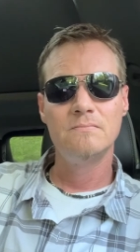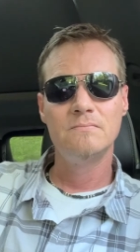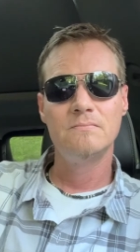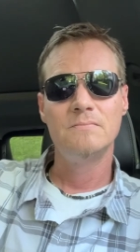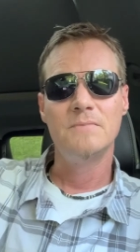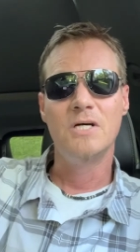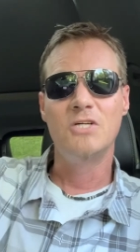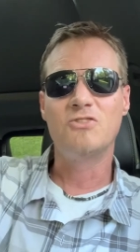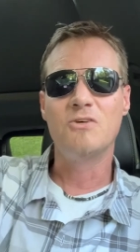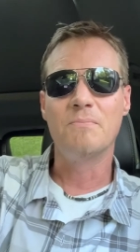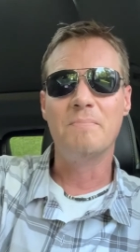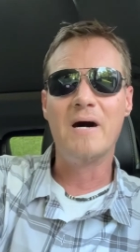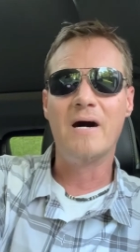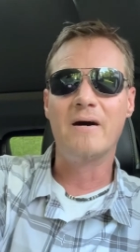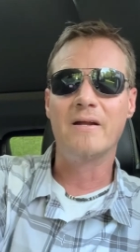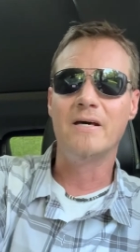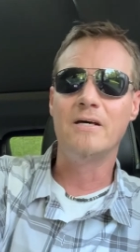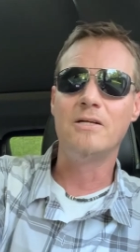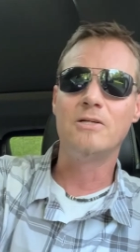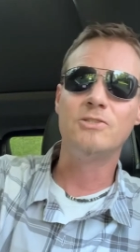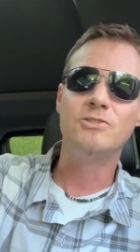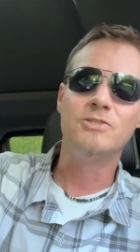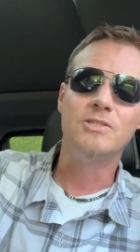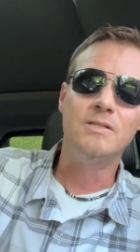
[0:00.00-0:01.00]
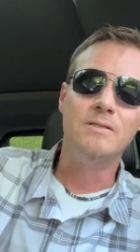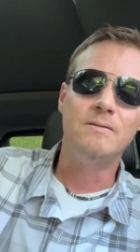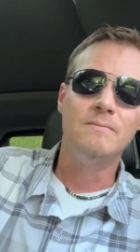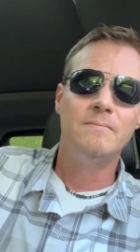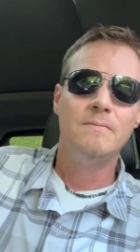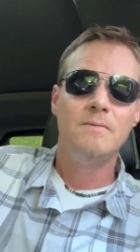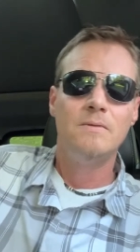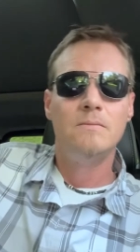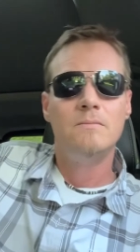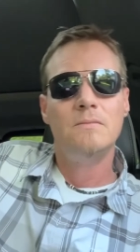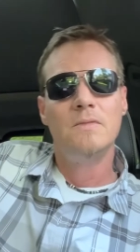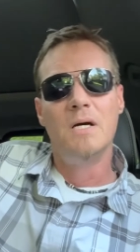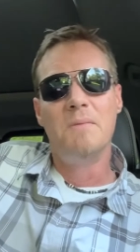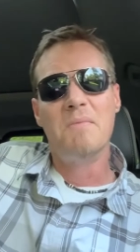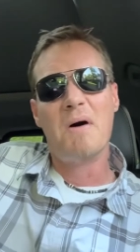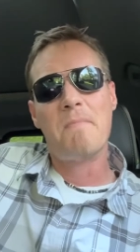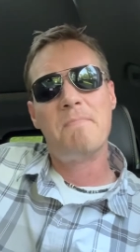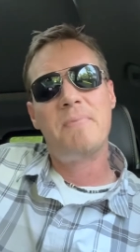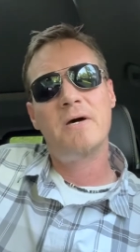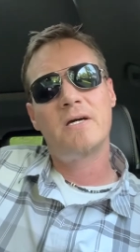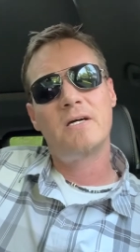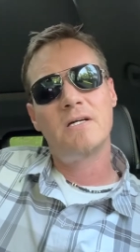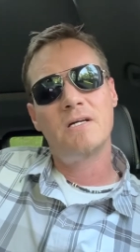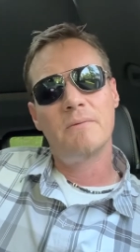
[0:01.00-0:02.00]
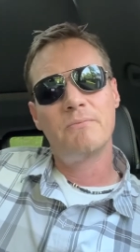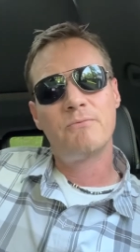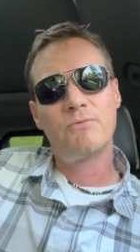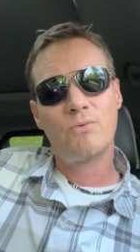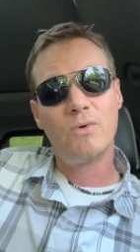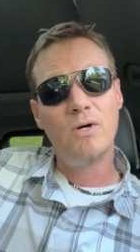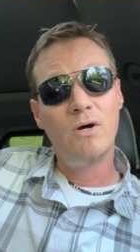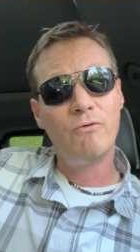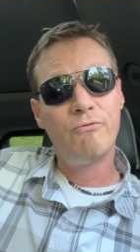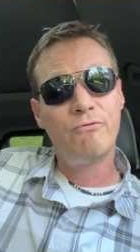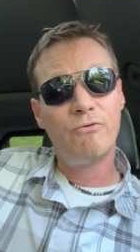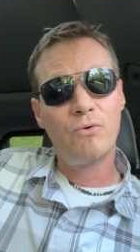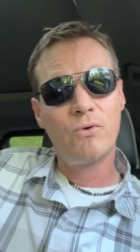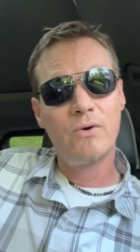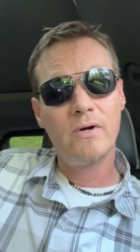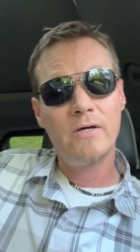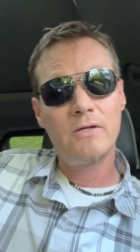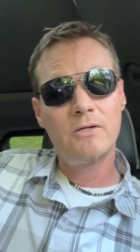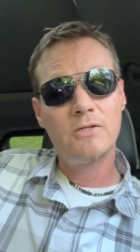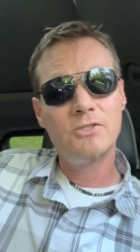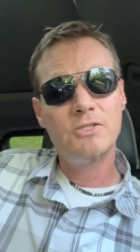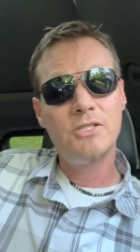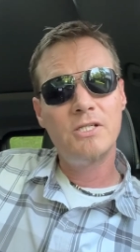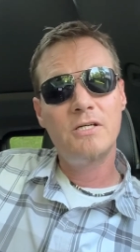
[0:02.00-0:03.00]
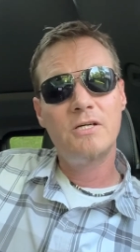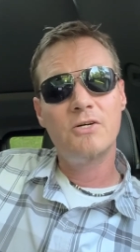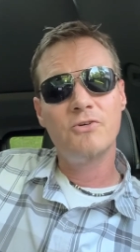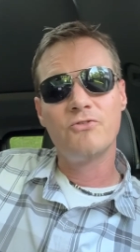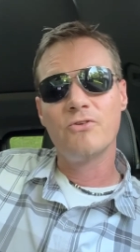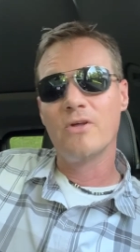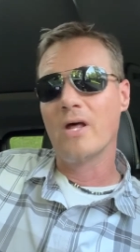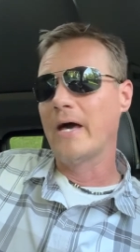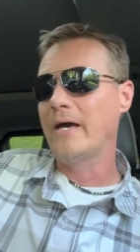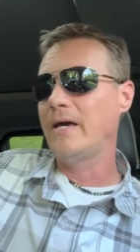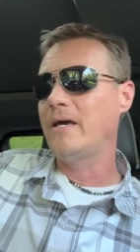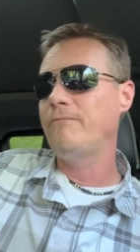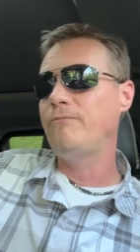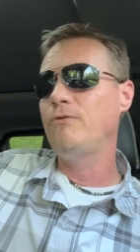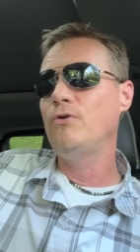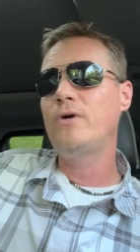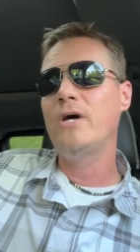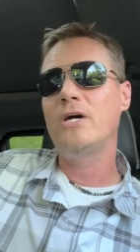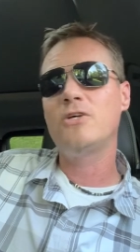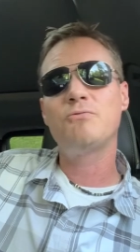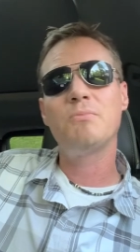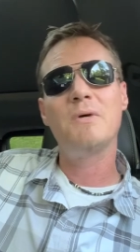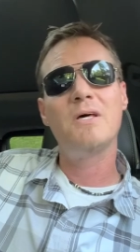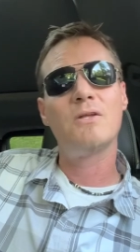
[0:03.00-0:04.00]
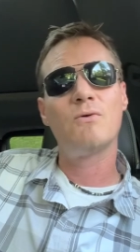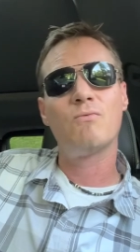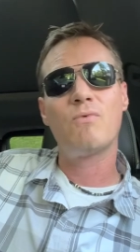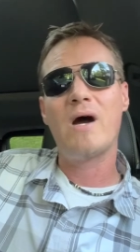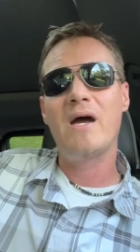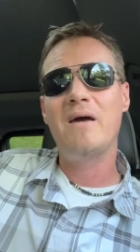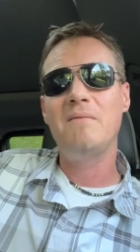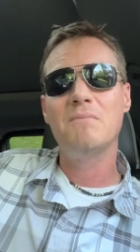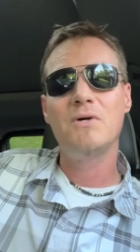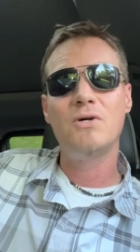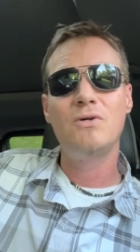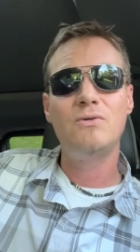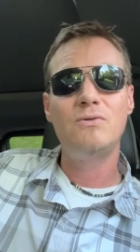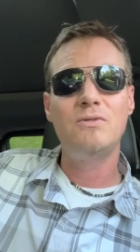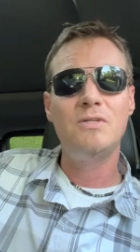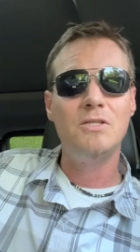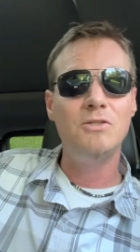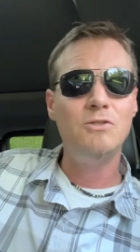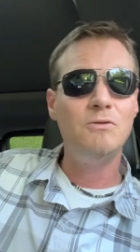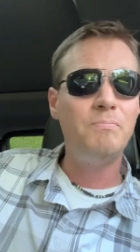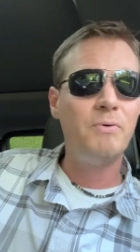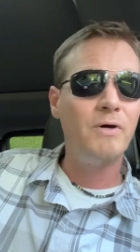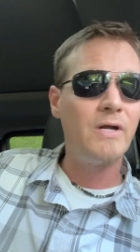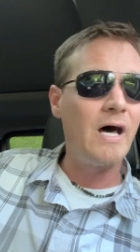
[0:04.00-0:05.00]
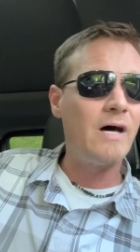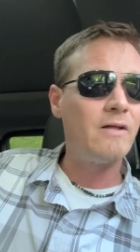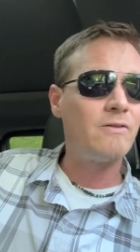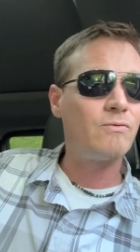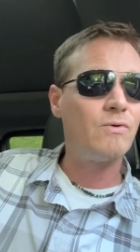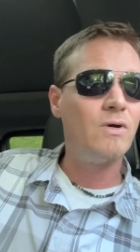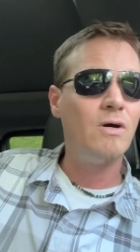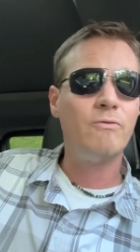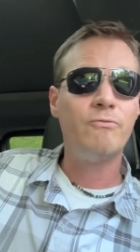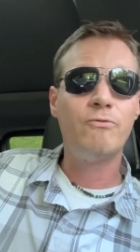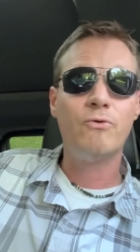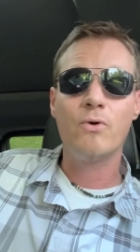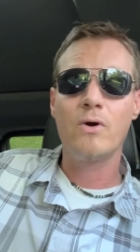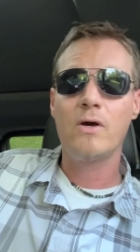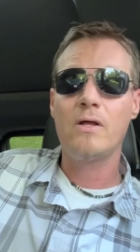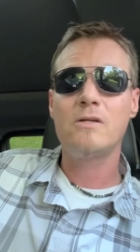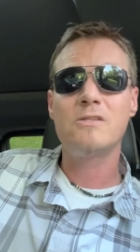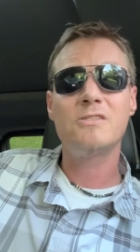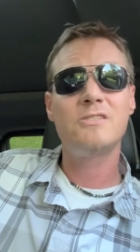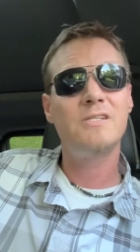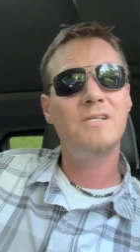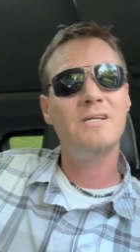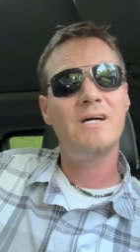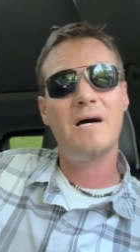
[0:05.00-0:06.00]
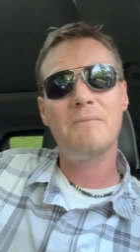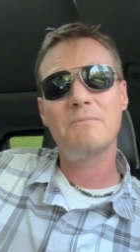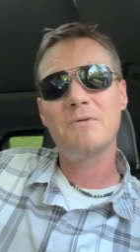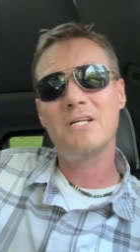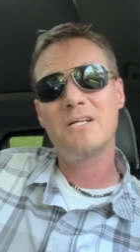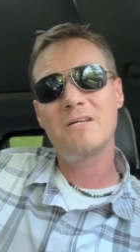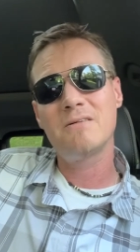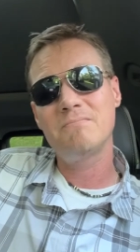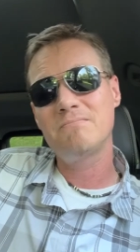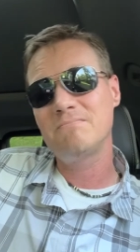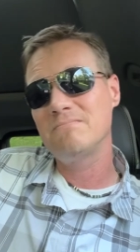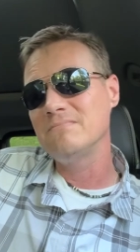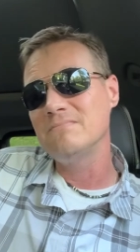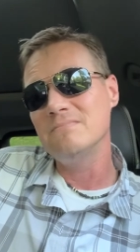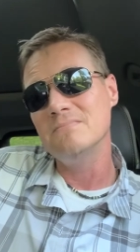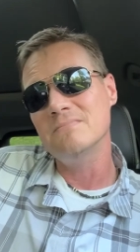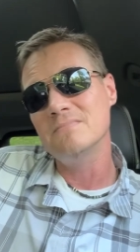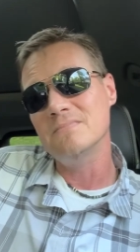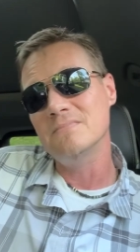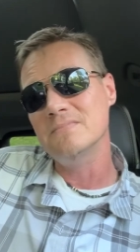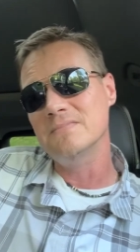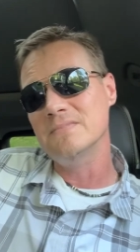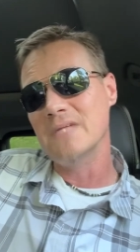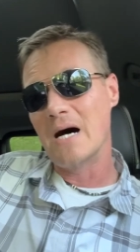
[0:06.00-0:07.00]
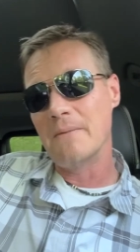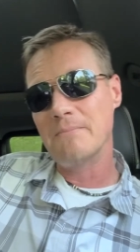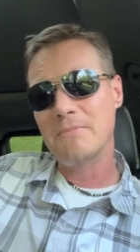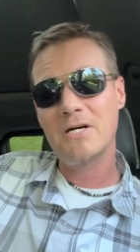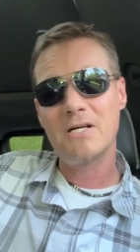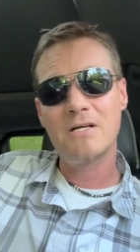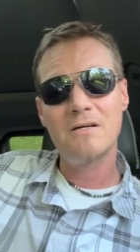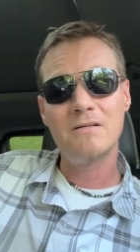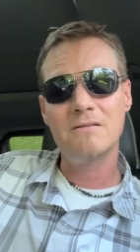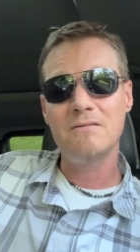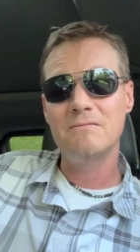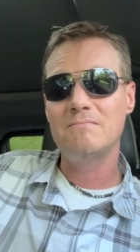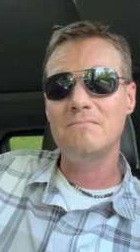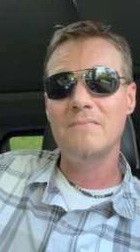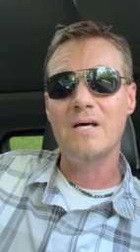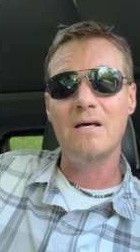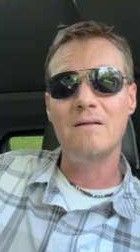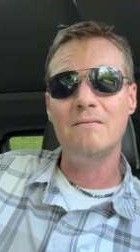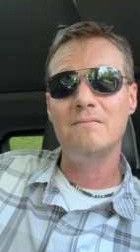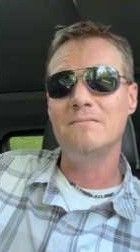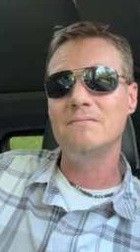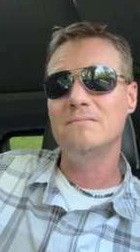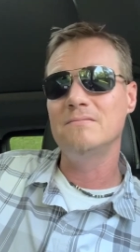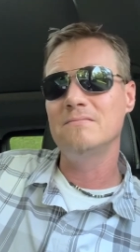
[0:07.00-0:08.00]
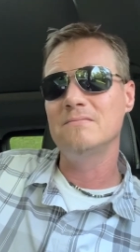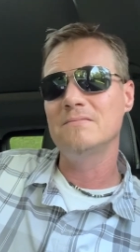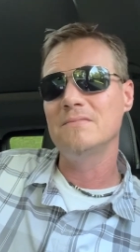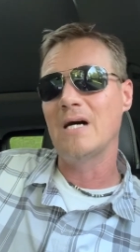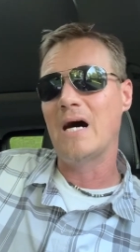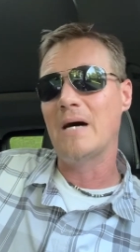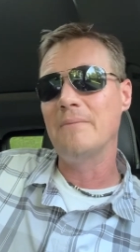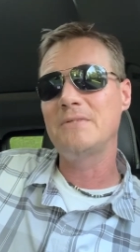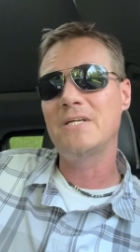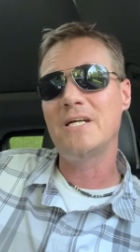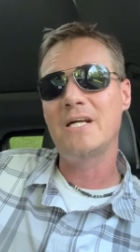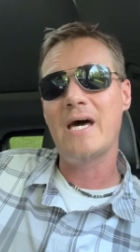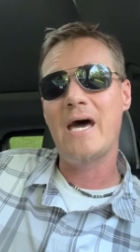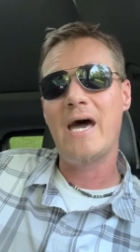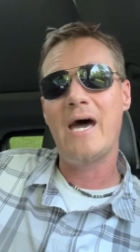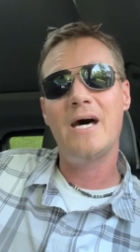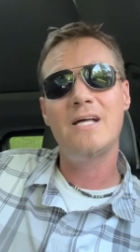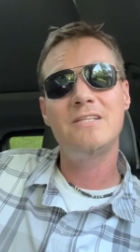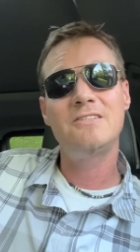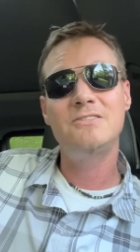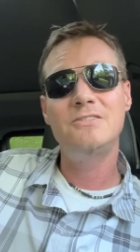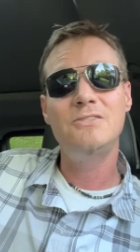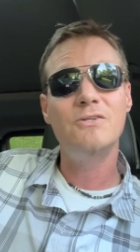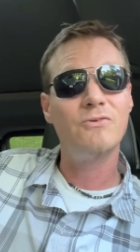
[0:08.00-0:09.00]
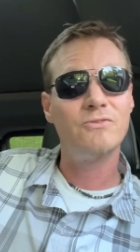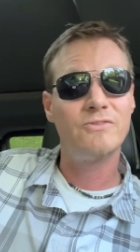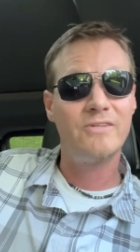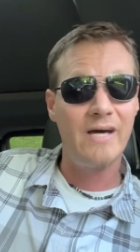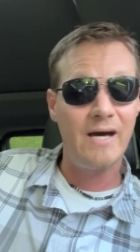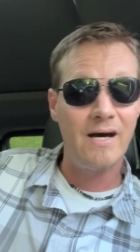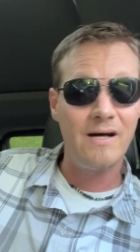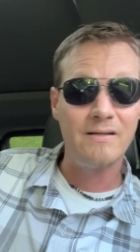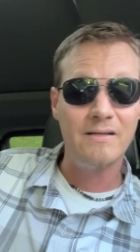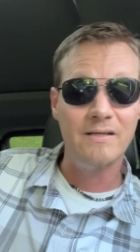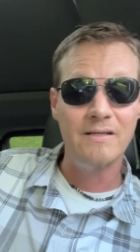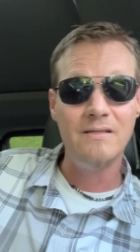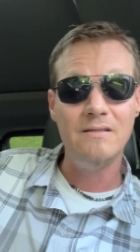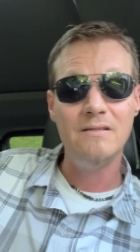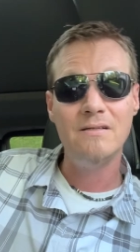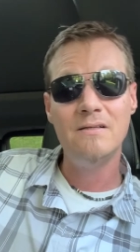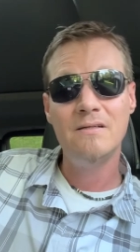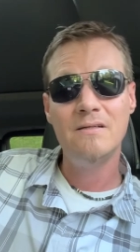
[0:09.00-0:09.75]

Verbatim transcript: It's about energy. Am I picking up 304 energy? Because, like, if you catch me in the right mood and you put out 304 energy, I'm going to I'm gonna I'm gonna add to your tally